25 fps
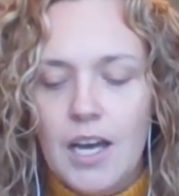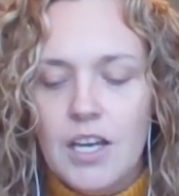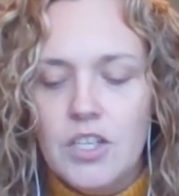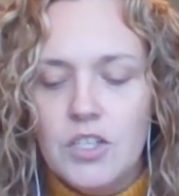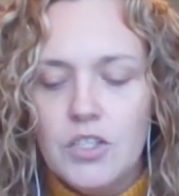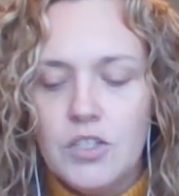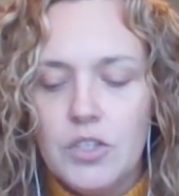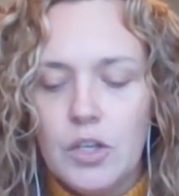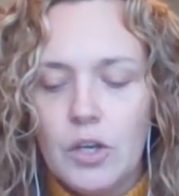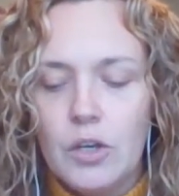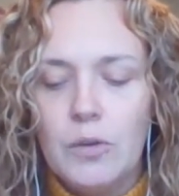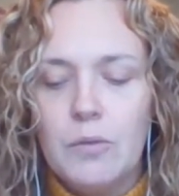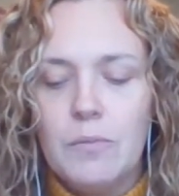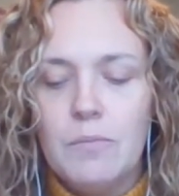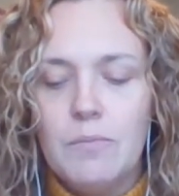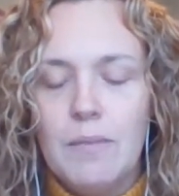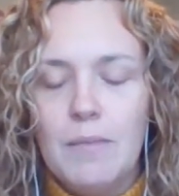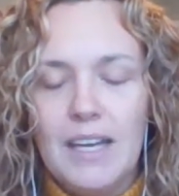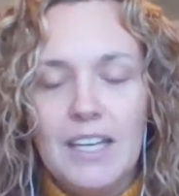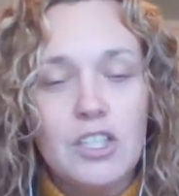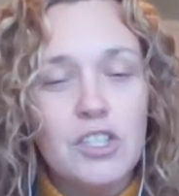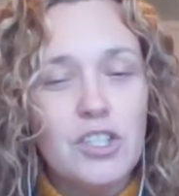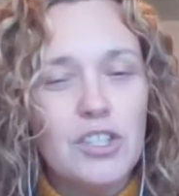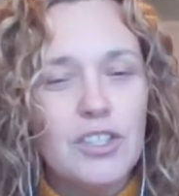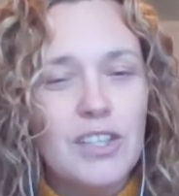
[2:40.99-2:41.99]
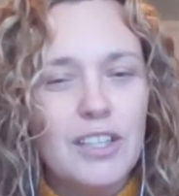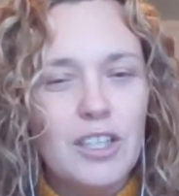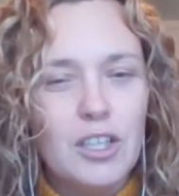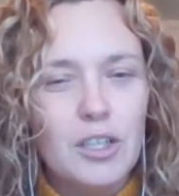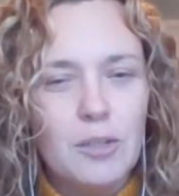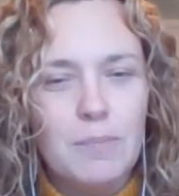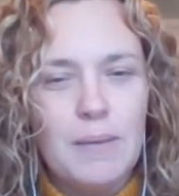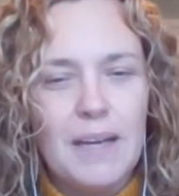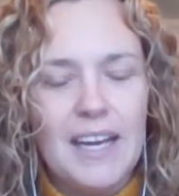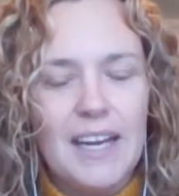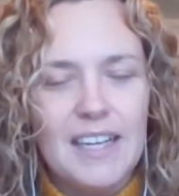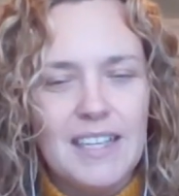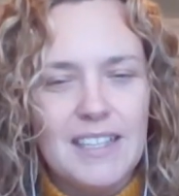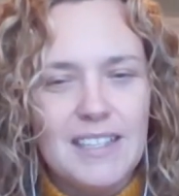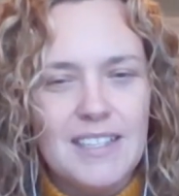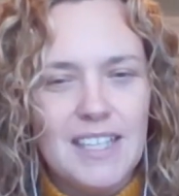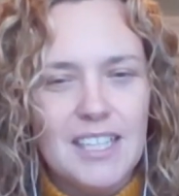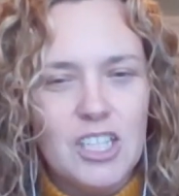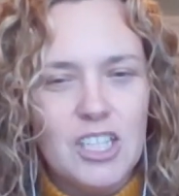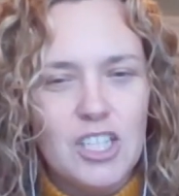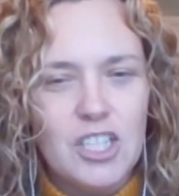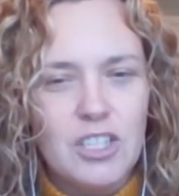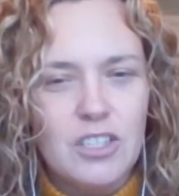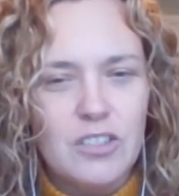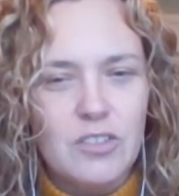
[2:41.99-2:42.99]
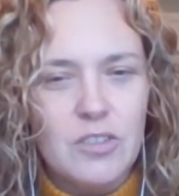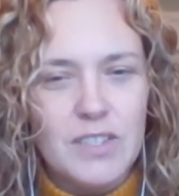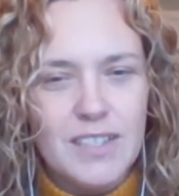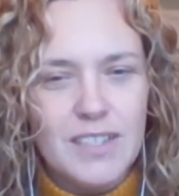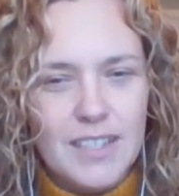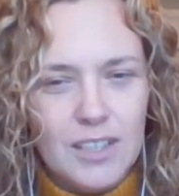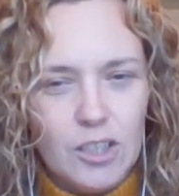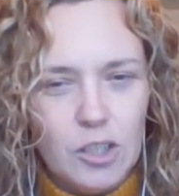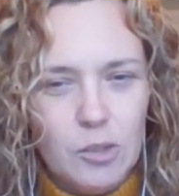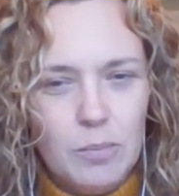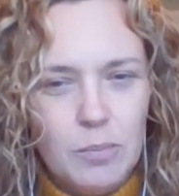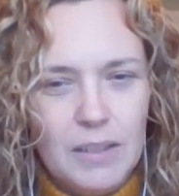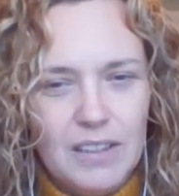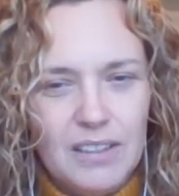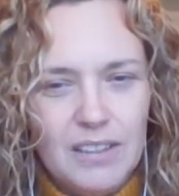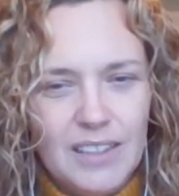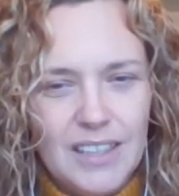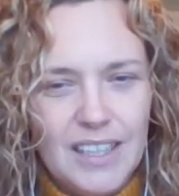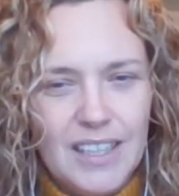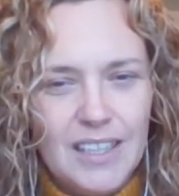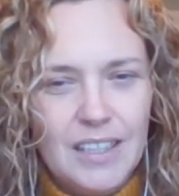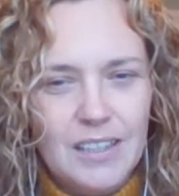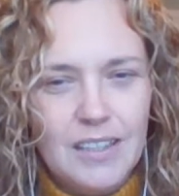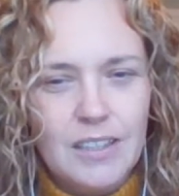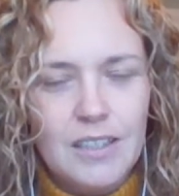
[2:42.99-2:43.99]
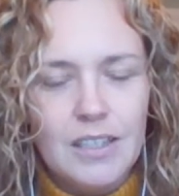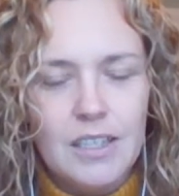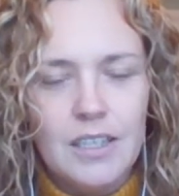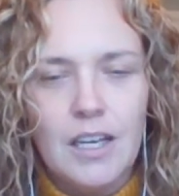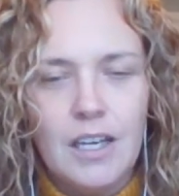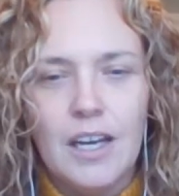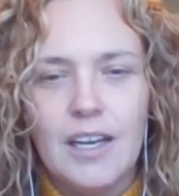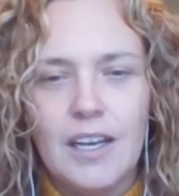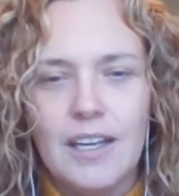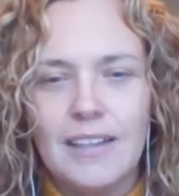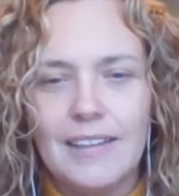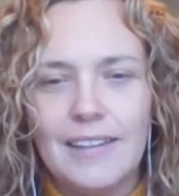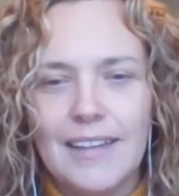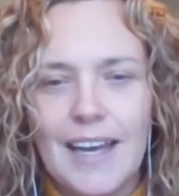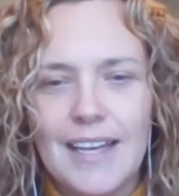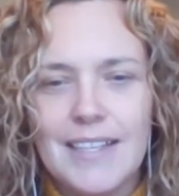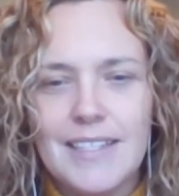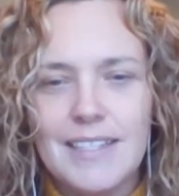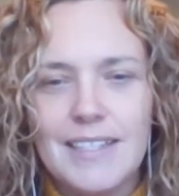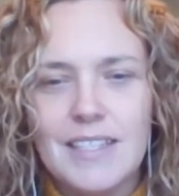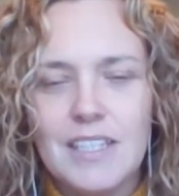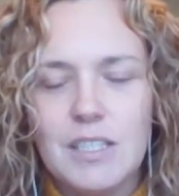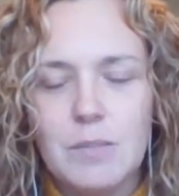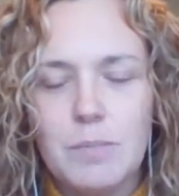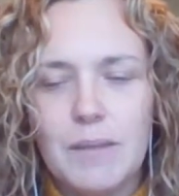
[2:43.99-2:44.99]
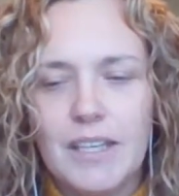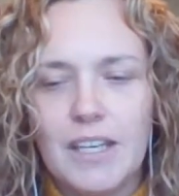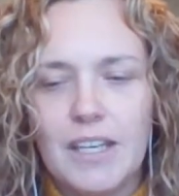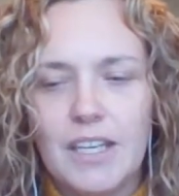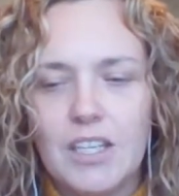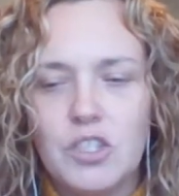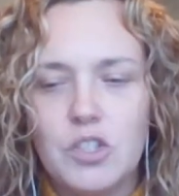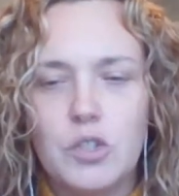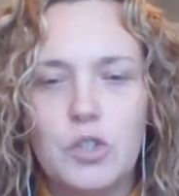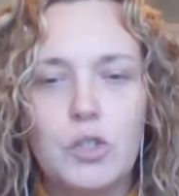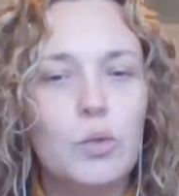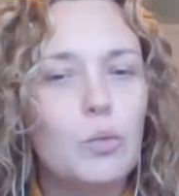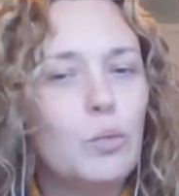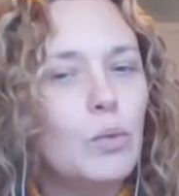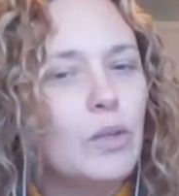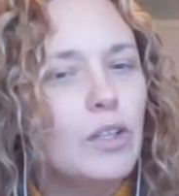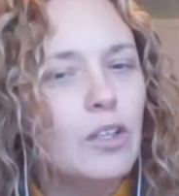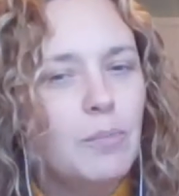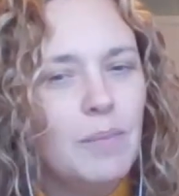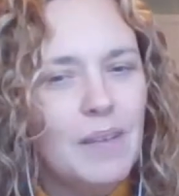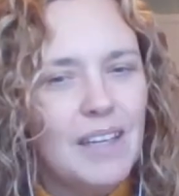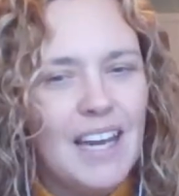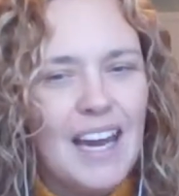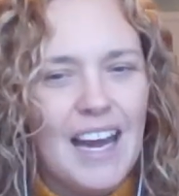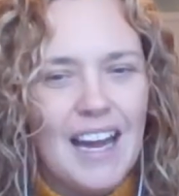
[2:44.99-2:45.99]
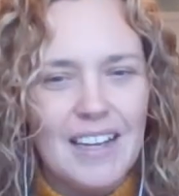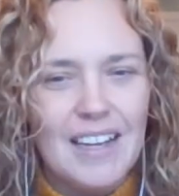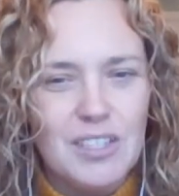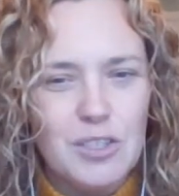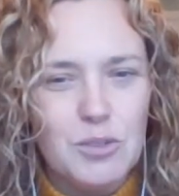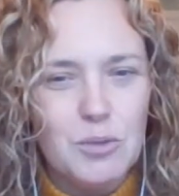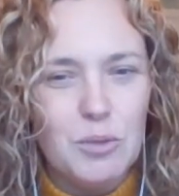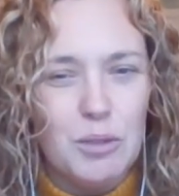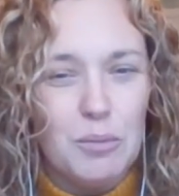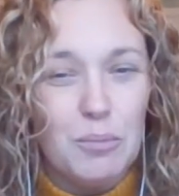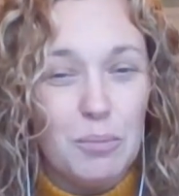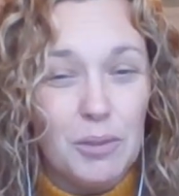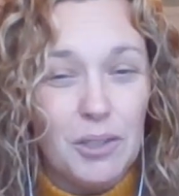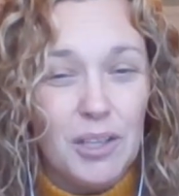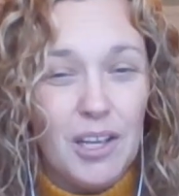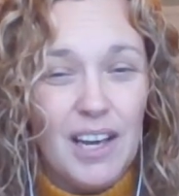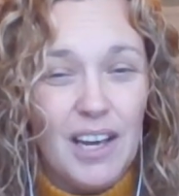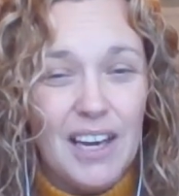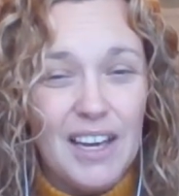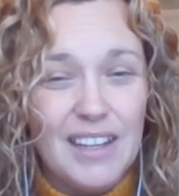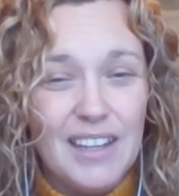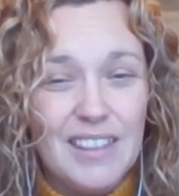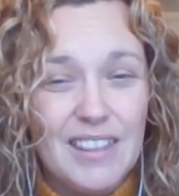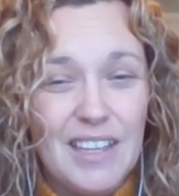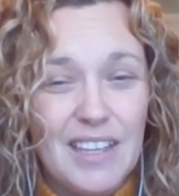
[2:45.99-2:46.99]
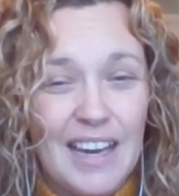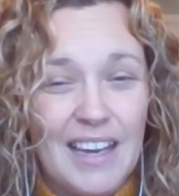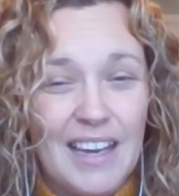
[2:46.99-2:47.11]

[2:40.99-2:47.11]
So make sure that you're paying attention to the skill building lessons because you will be asked to apply